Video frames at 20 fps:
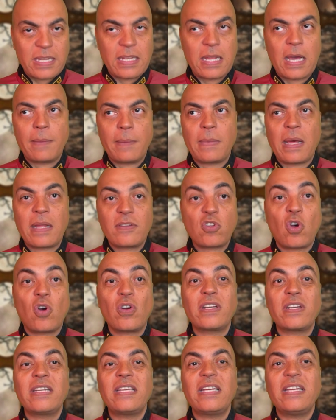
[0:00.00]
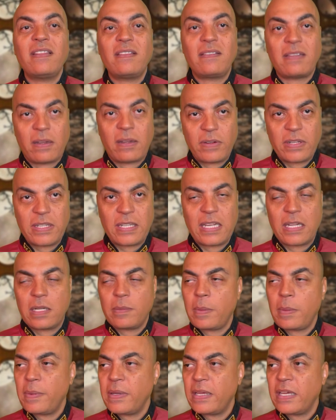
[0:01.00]
And I'm not talking etheric. A lot
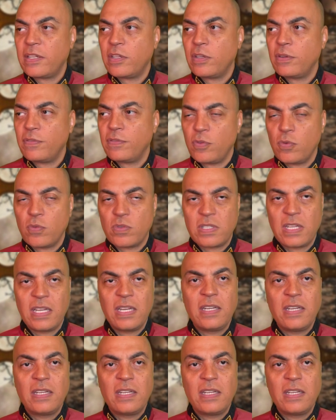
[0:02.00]
of people get confused.